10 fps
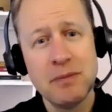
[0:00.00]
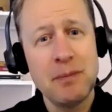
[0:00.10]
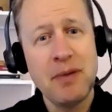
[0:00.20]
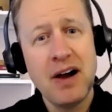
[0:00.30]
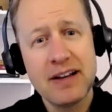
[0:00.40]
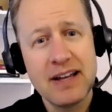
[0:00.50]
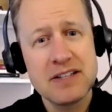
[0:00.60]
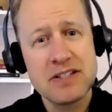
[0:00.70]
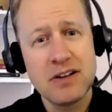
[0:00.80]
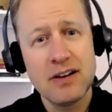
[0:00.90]

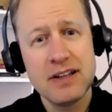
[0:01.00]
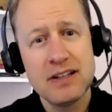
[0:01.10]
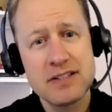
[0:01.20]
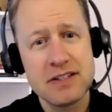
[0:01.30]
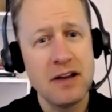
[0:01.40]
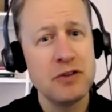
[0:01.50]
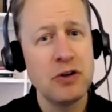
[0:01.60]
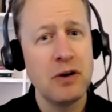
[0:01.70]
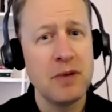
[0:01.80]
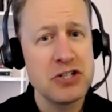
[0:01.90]
podcast audience and have you on my